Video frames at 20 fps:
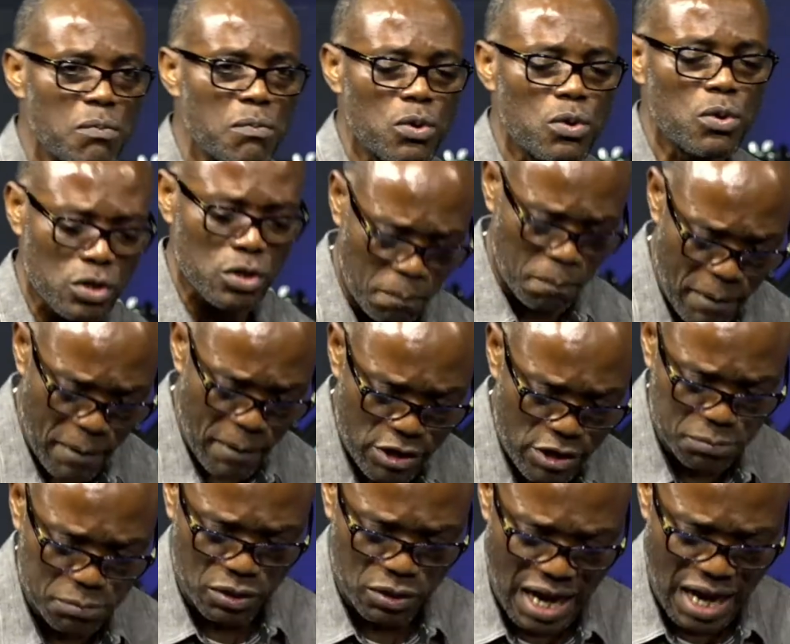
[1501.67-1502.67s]
will not perish
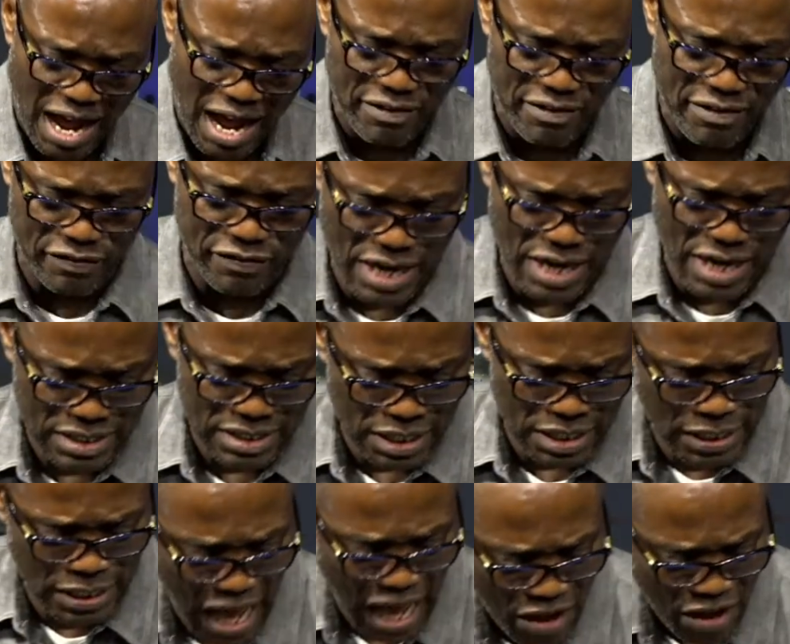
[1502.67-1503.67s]
but have everlasting
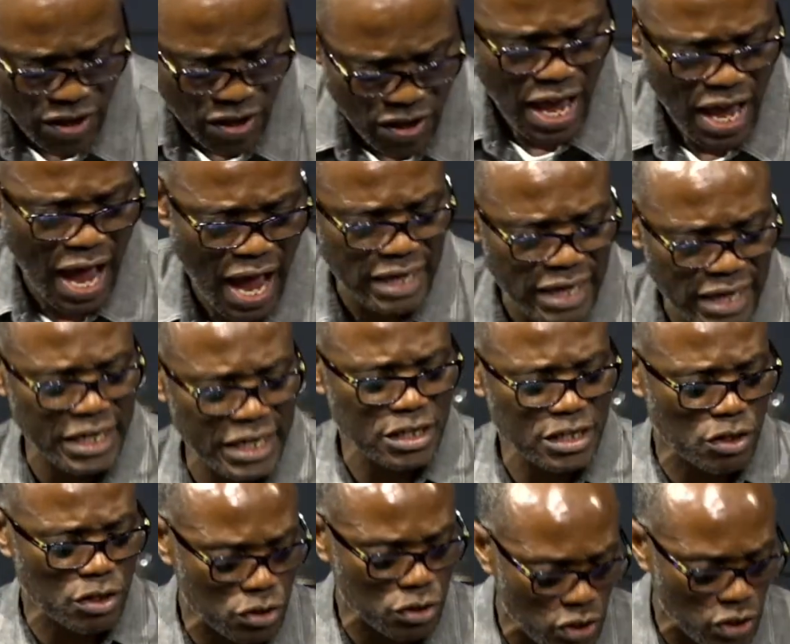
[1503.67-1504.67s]
life. And this
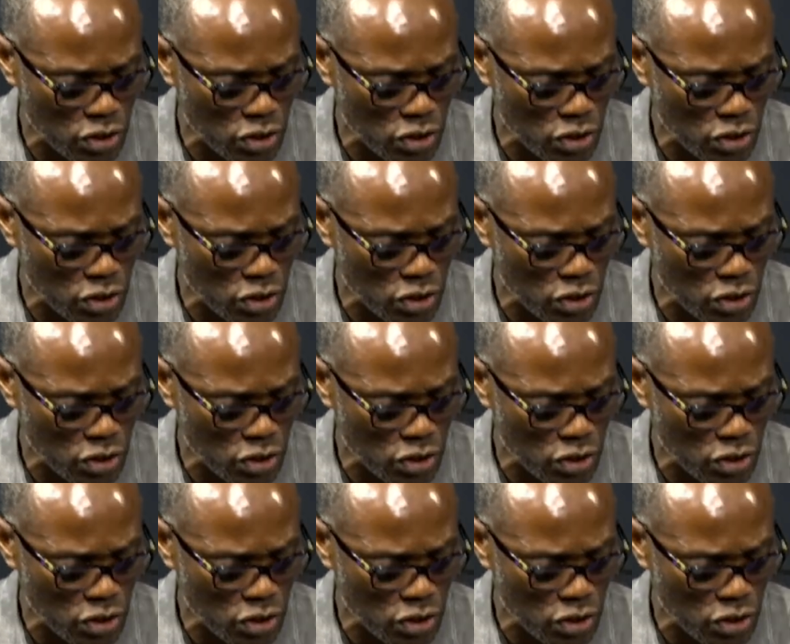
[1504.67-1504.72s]
does not